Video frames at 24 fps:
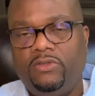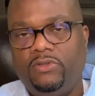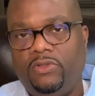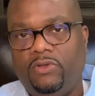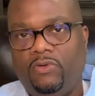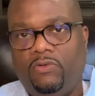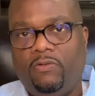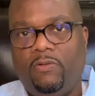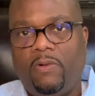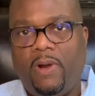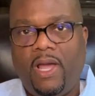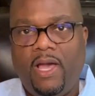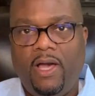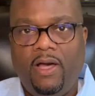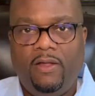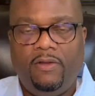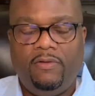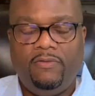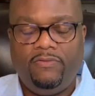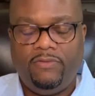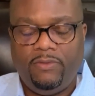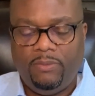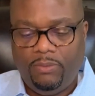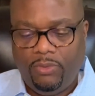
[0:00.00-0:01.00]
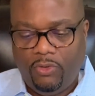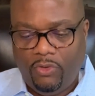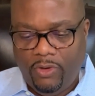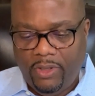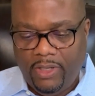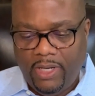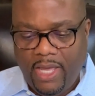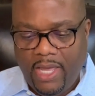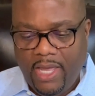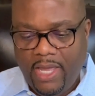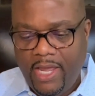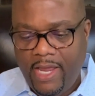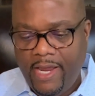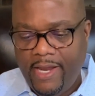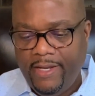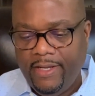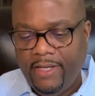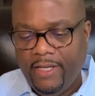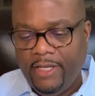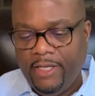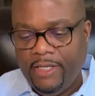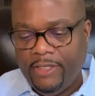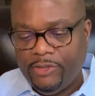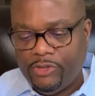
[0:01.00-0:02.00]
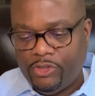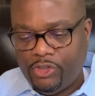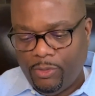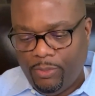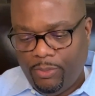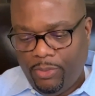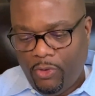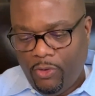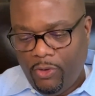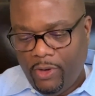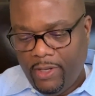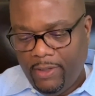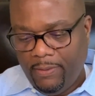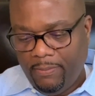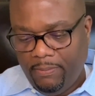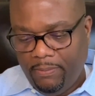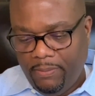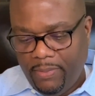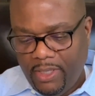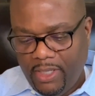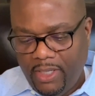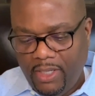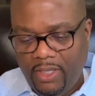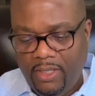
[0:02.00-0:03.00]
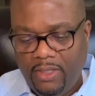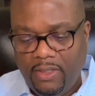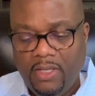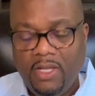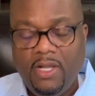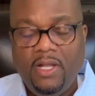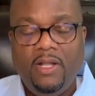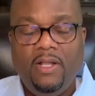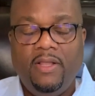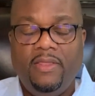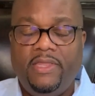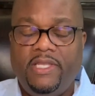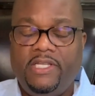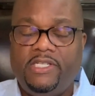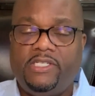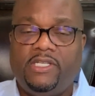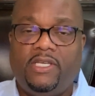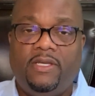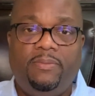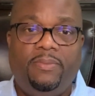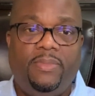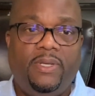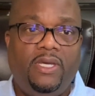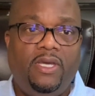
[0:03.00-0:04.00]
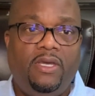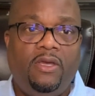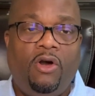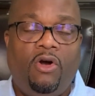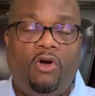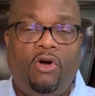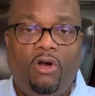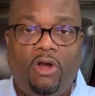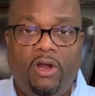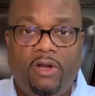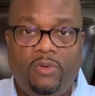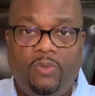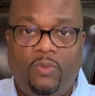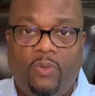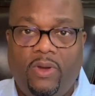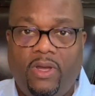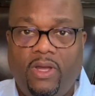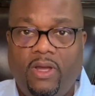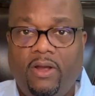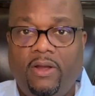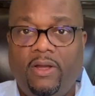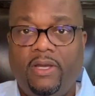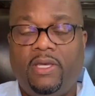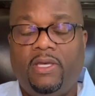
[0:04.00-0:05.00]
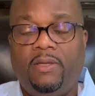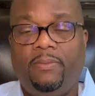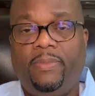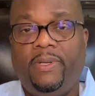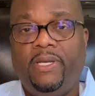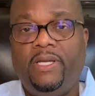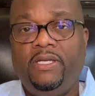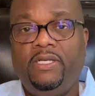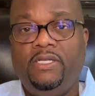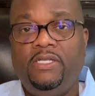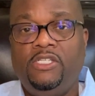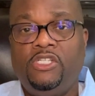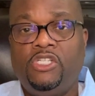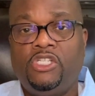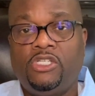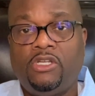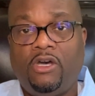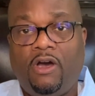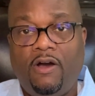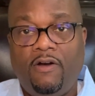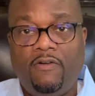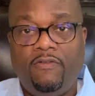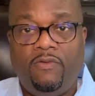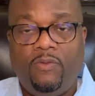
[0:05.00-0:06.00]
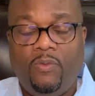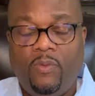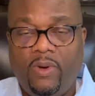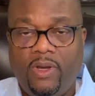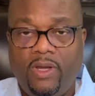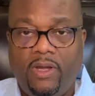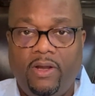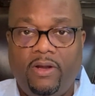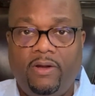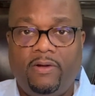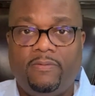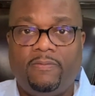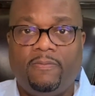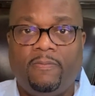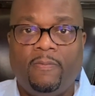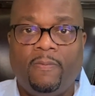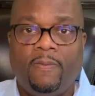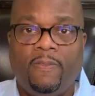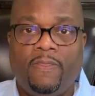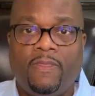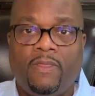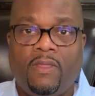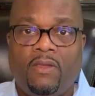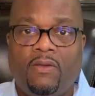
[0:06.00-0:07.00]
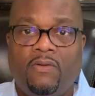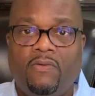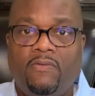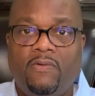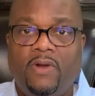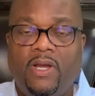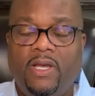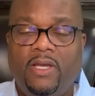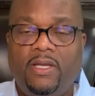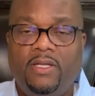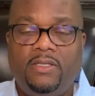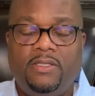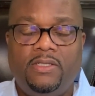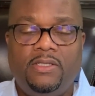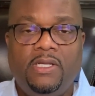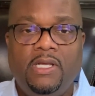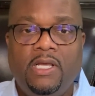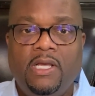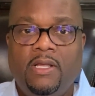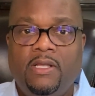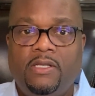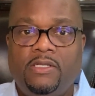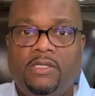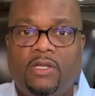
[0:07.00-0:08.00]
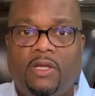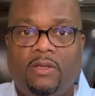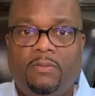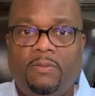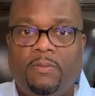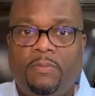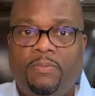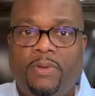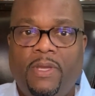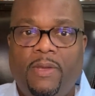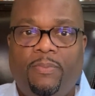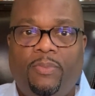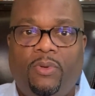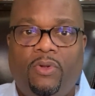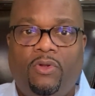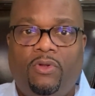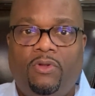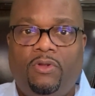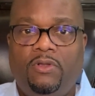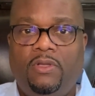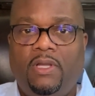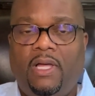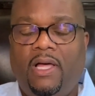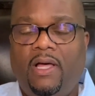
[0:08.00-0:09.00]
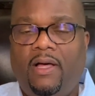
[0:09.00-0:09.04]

around from point A to point B. This could be hardware. It could be software, right? So people,